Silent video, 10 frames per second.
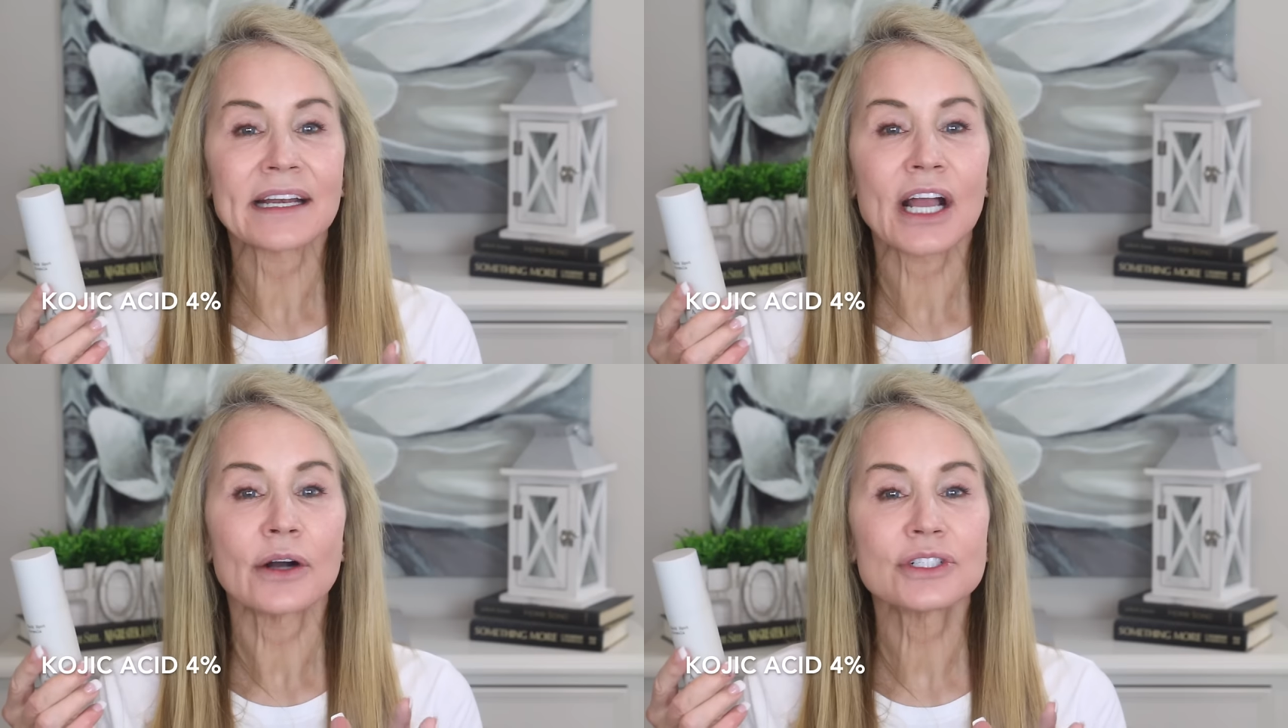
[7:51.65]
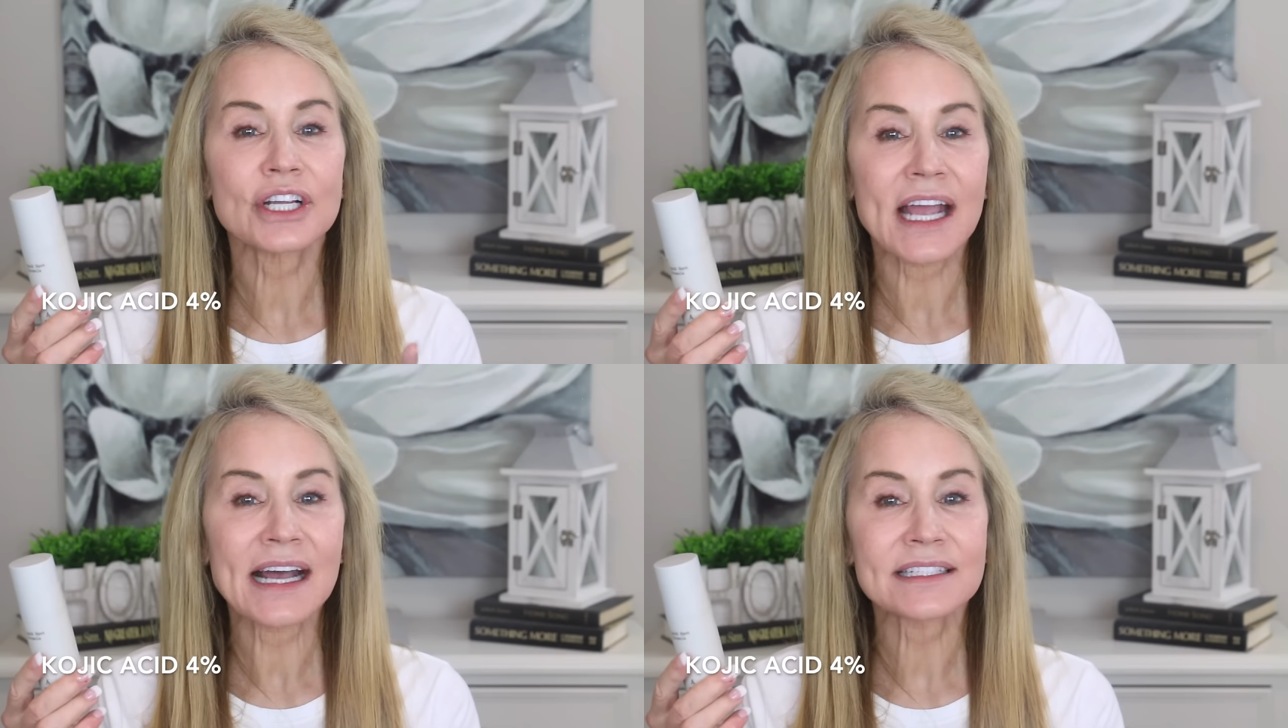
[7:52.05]
and
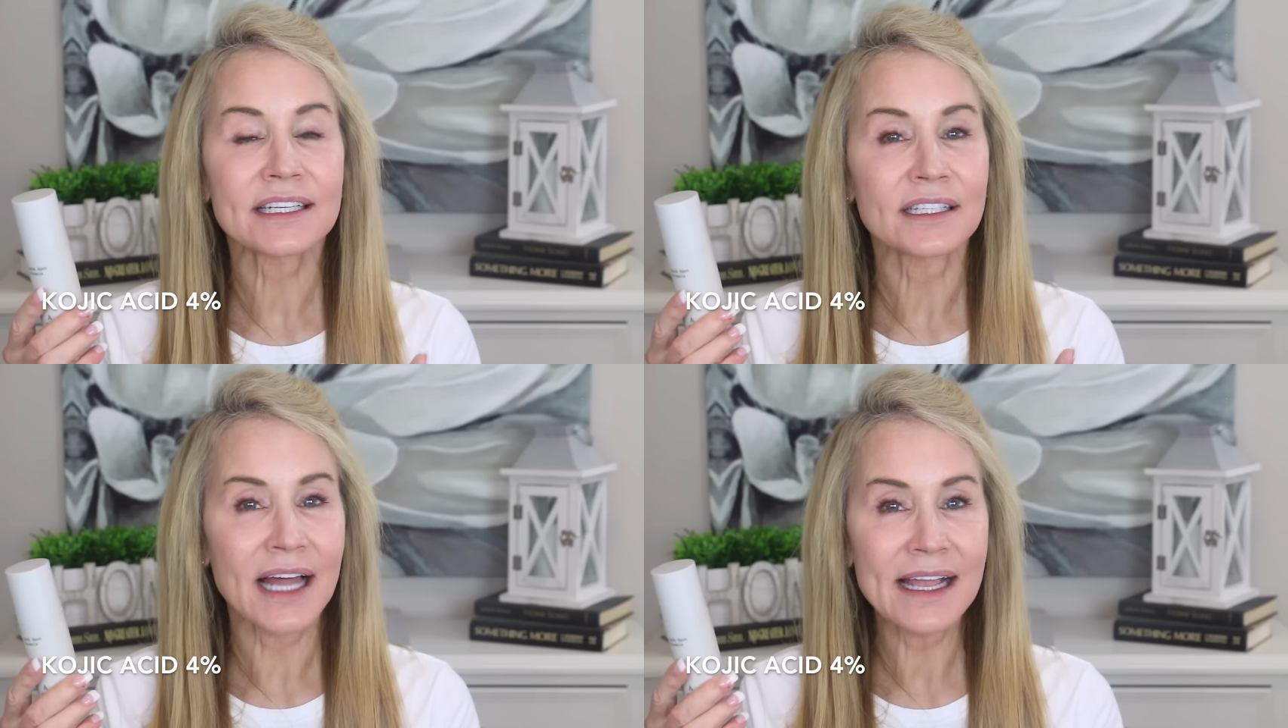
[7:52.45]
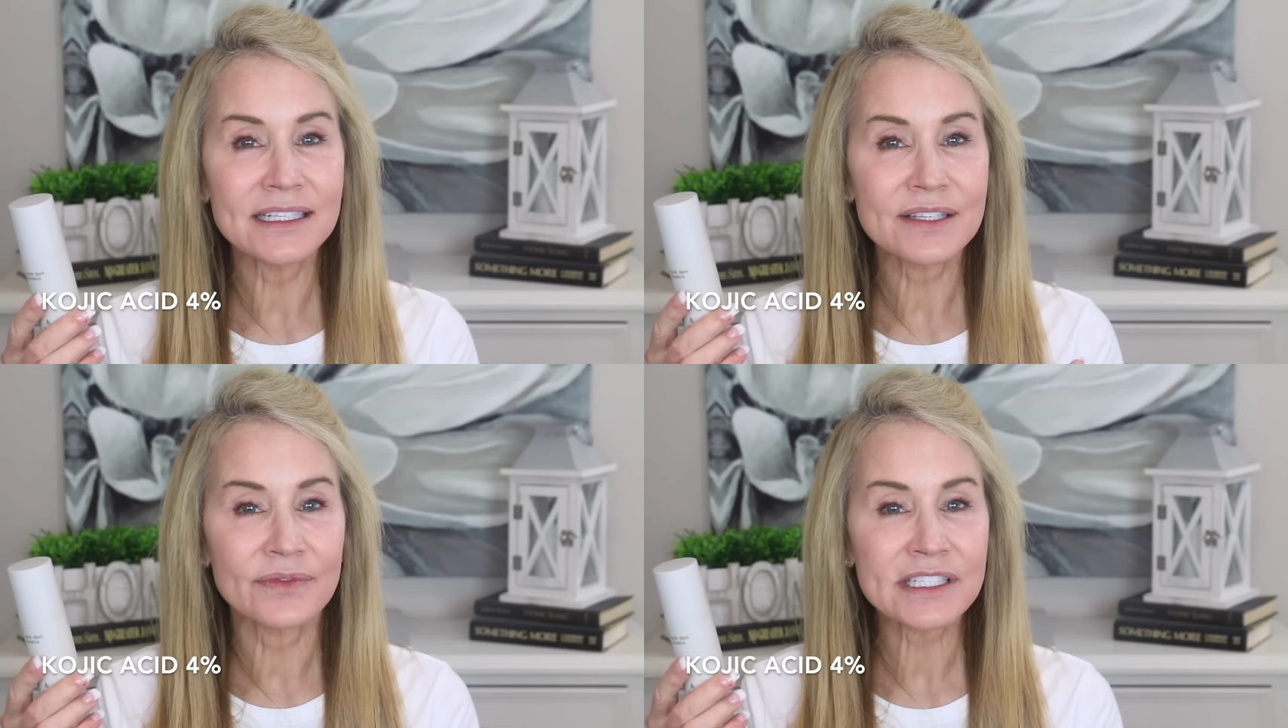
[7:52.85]
kojic acid
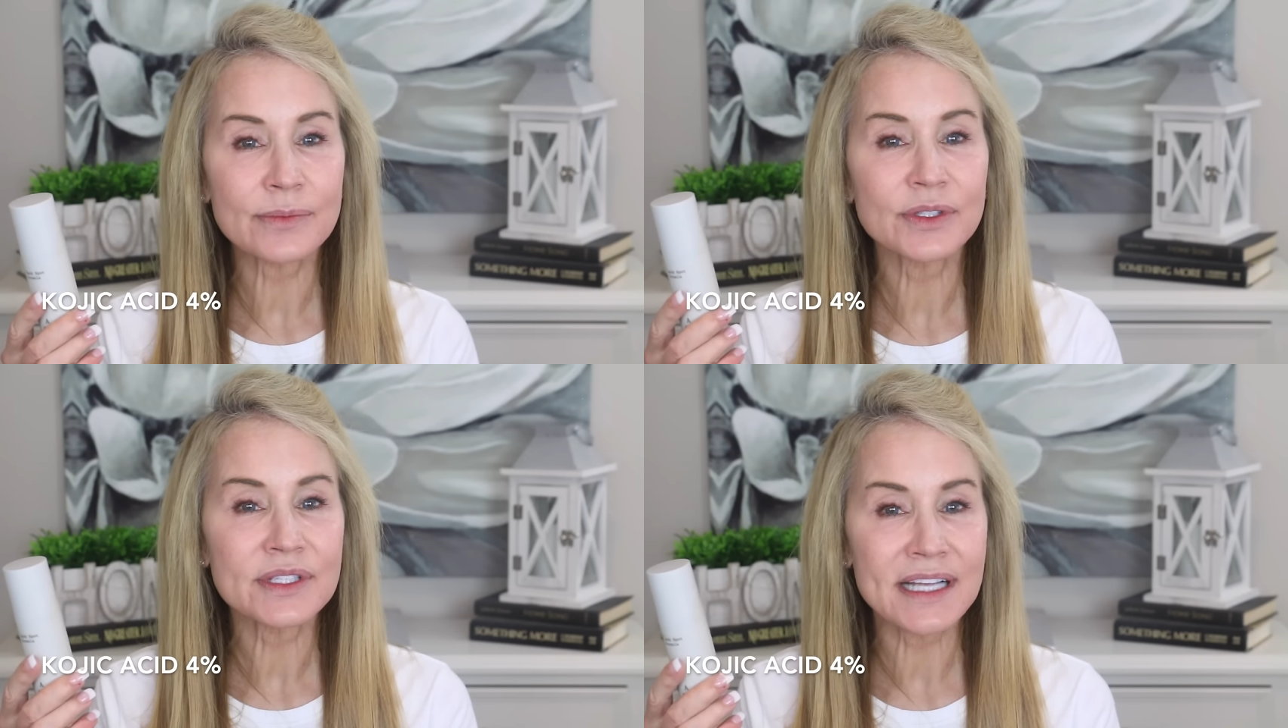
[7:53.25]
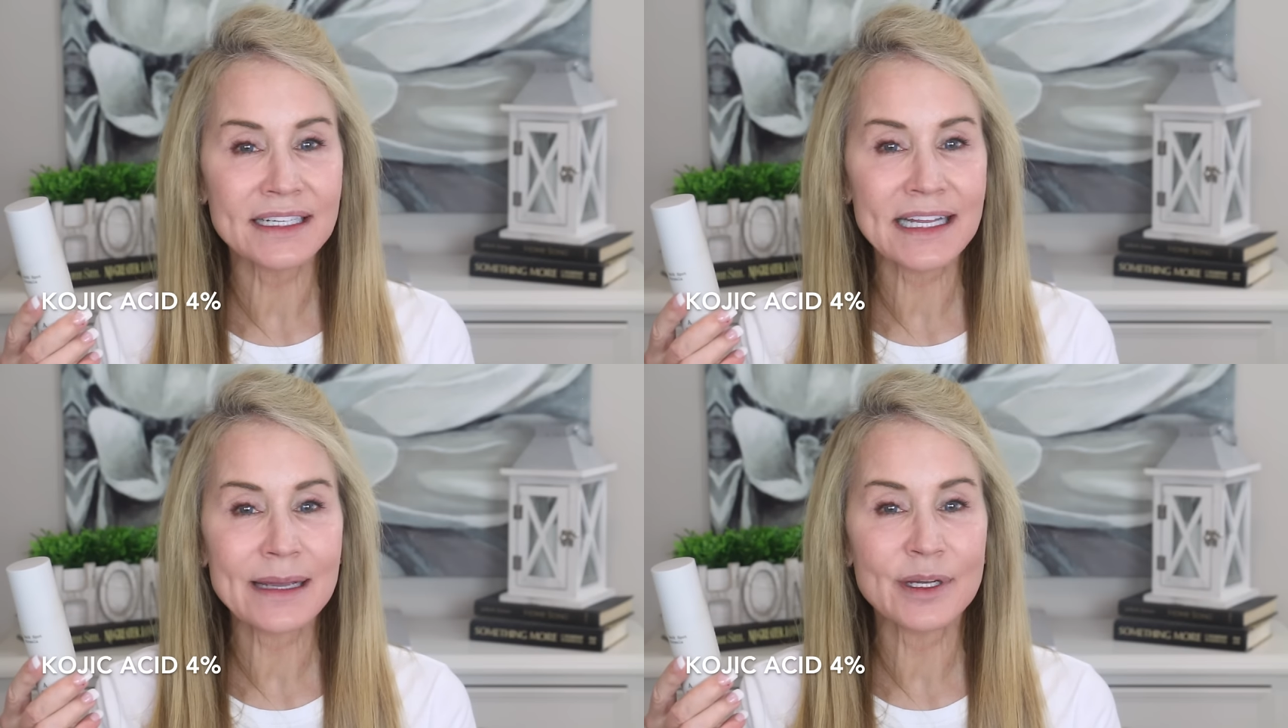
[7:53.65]
lightens visible
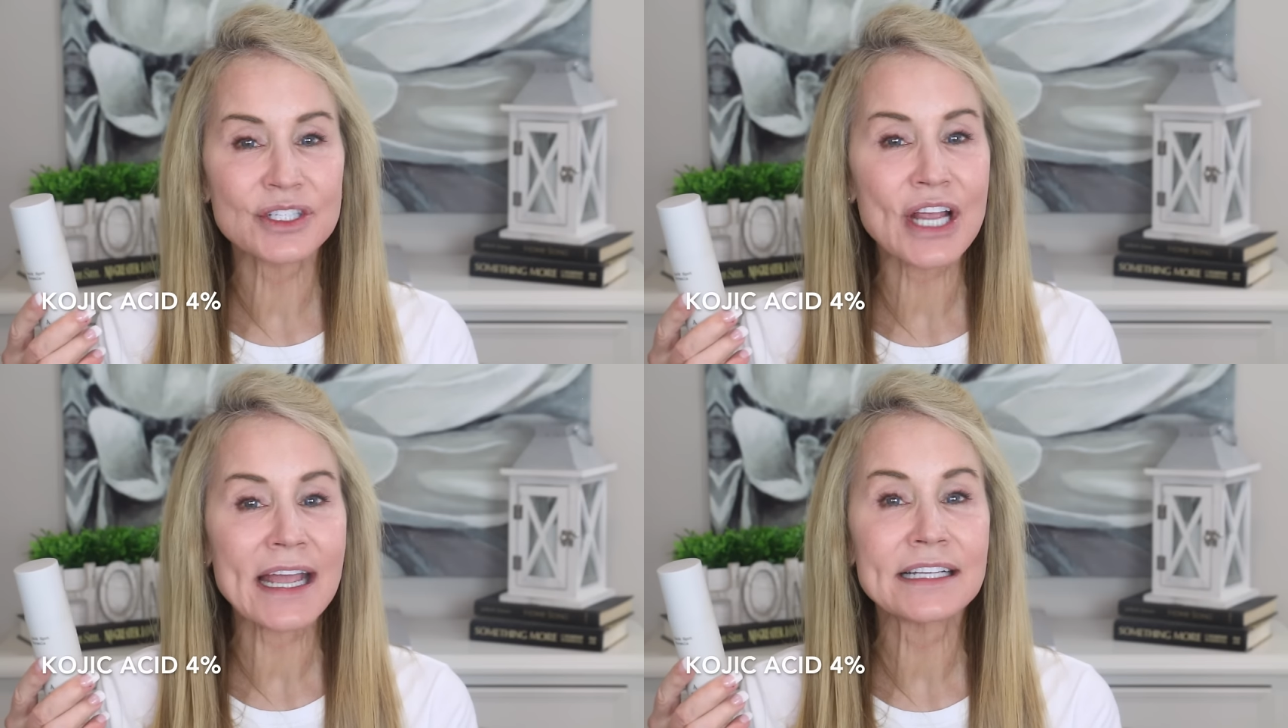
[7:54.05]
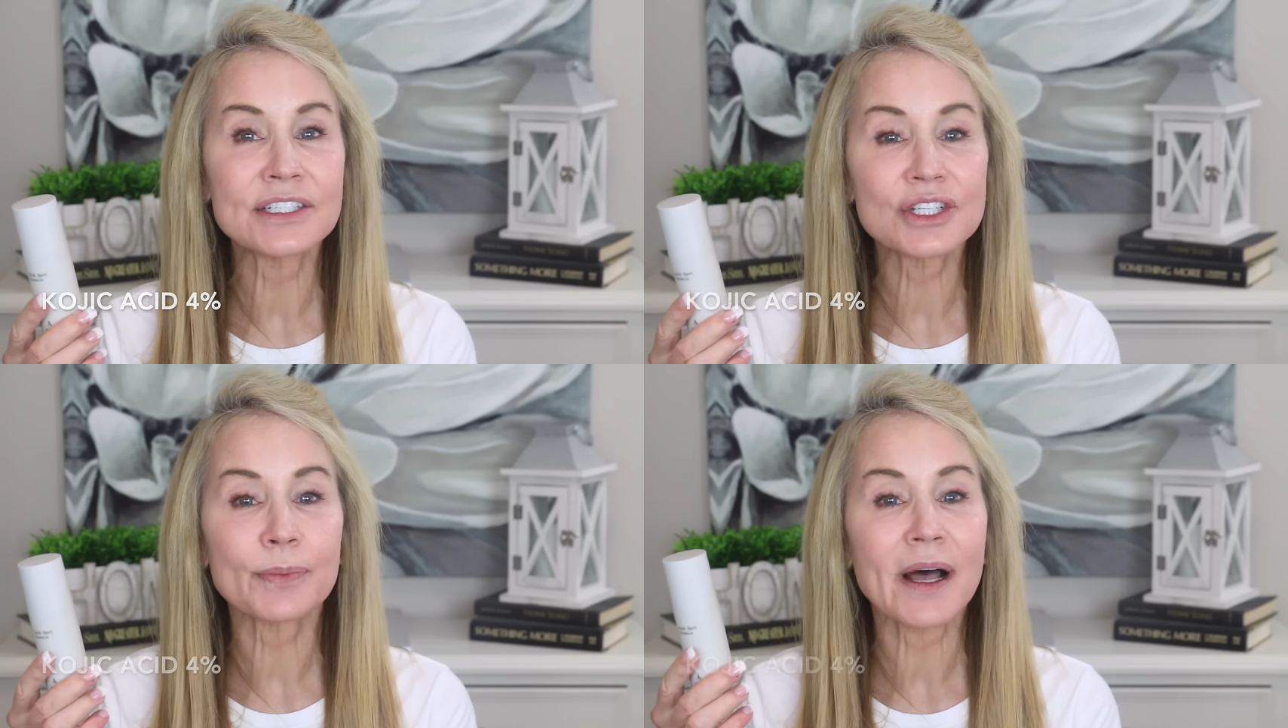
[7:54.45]
sun damage,
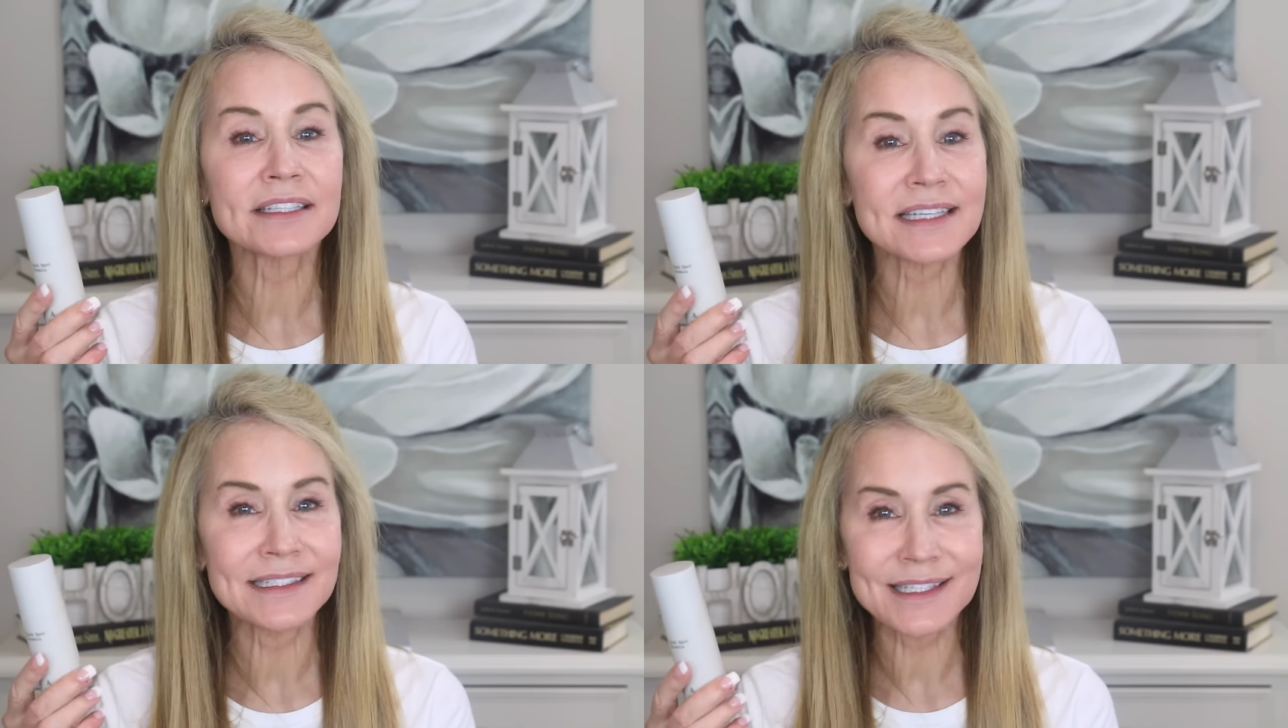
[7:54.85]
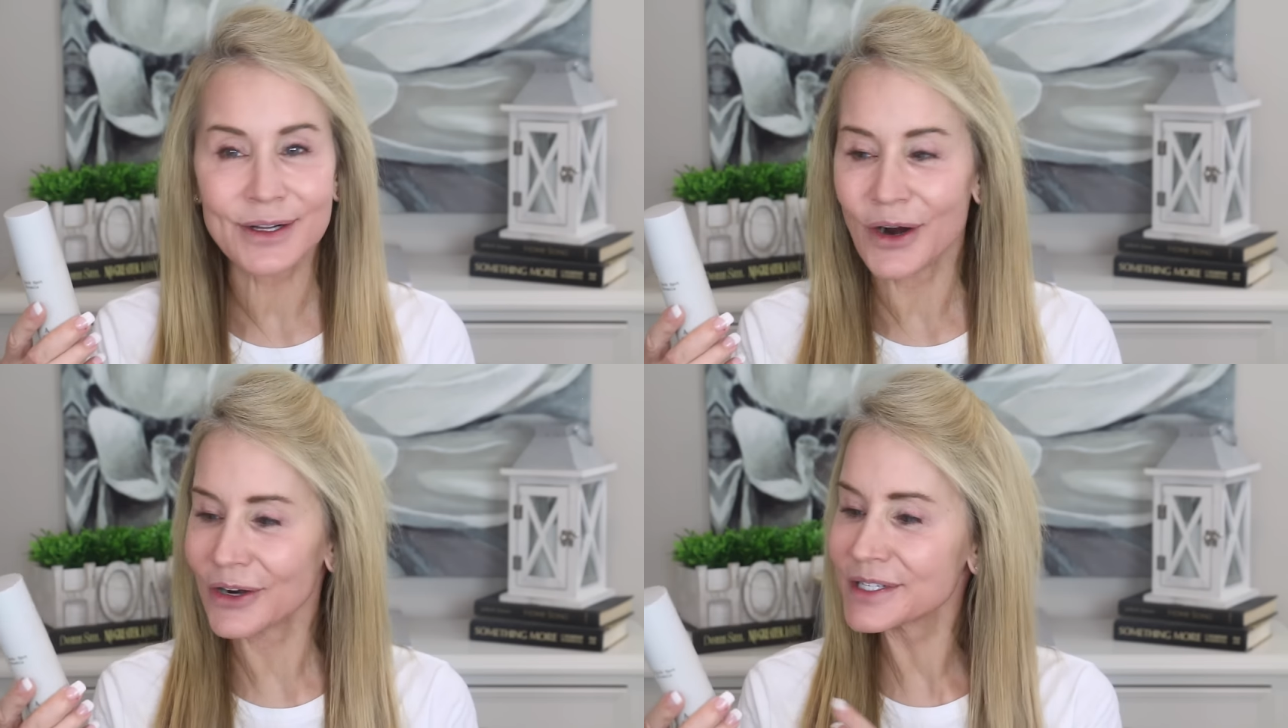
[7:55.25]
age spots, and
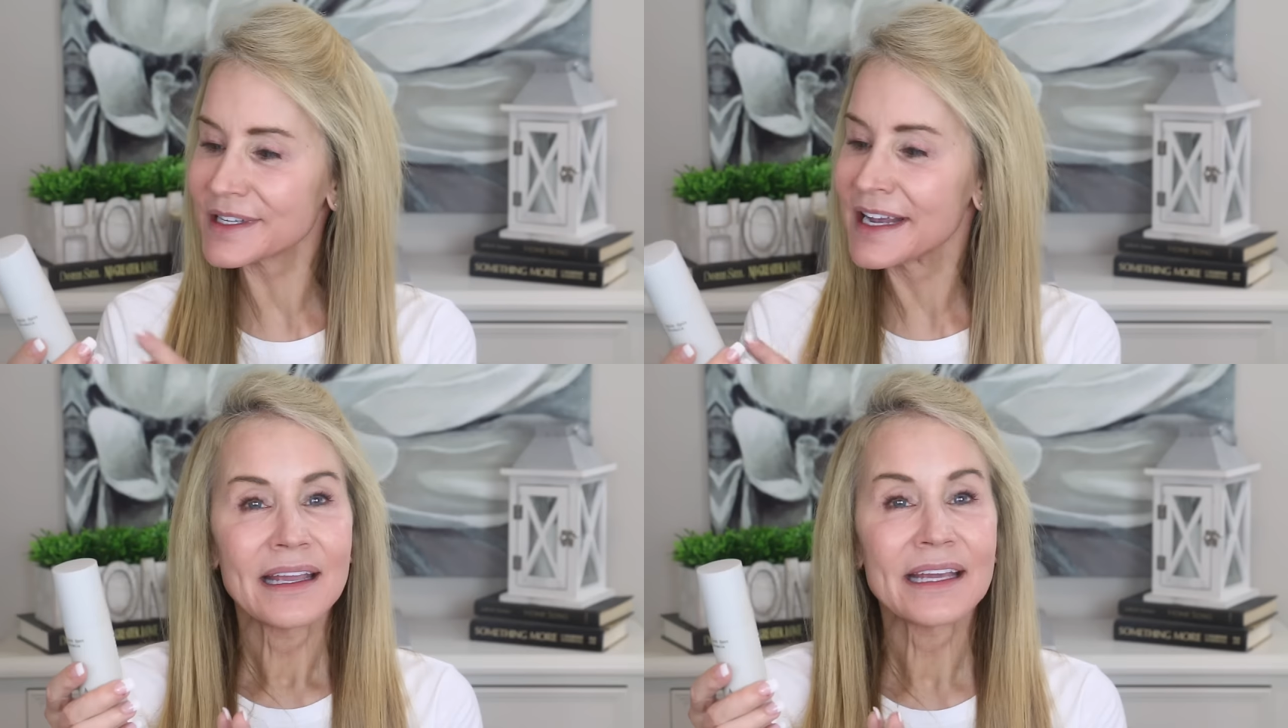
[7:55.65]
scars.